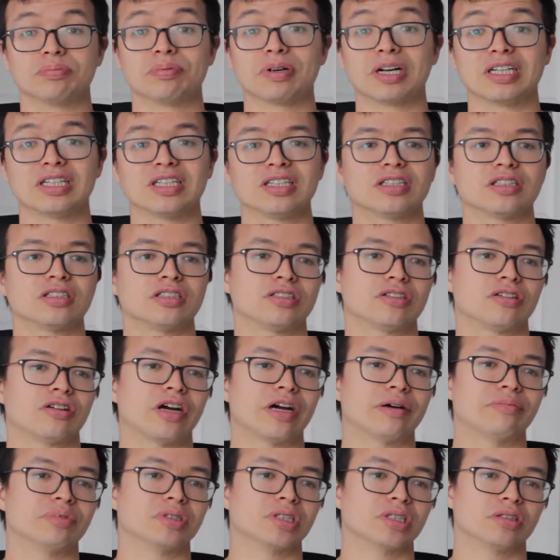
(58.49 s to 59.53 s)
But I think these are
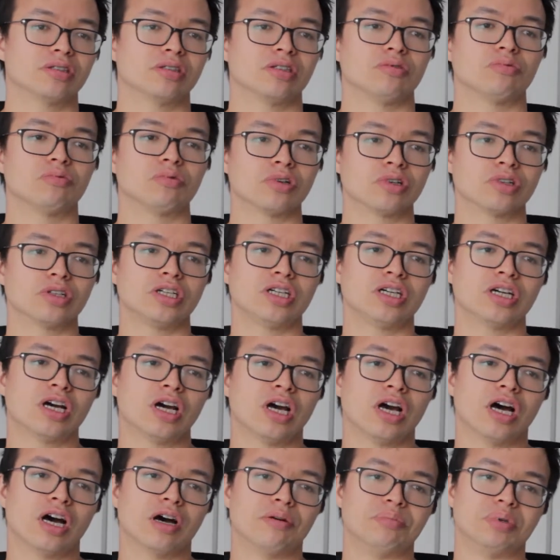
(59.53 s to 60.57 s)
absolutely worthy
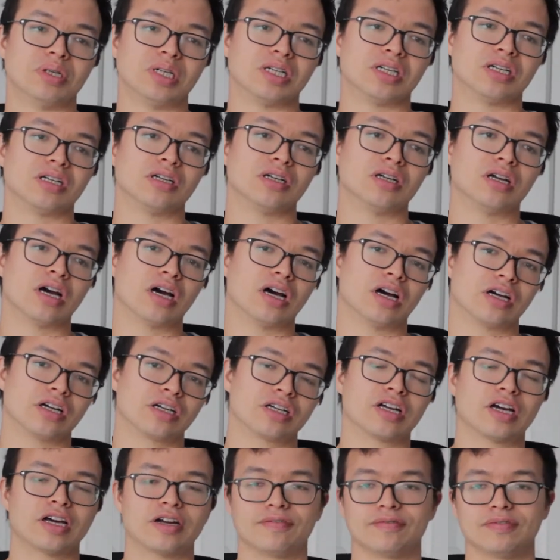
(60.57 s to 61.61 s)
of being
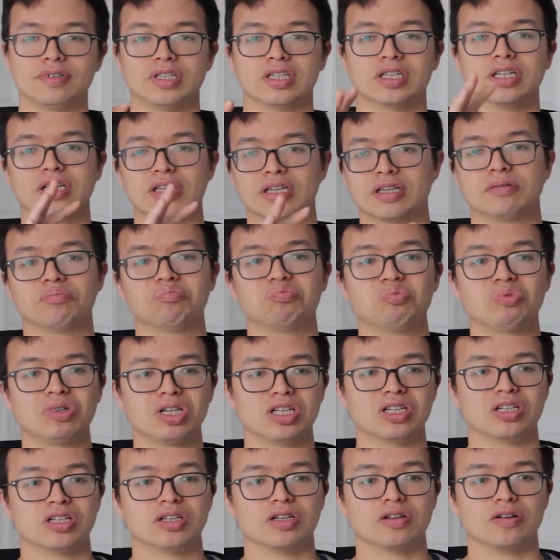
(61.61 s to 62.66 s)
kind of in
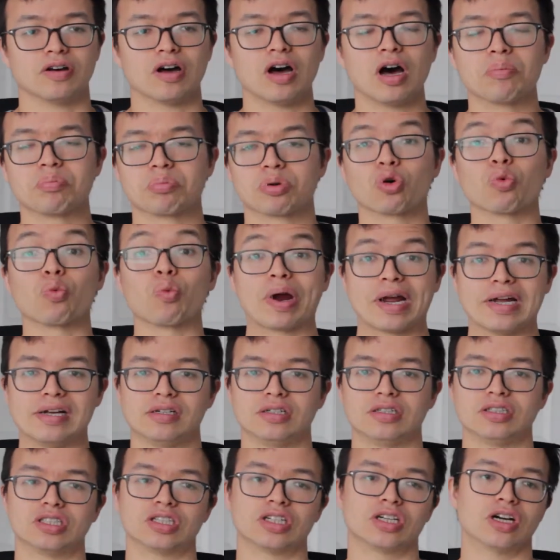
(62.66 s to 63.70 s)
the upper range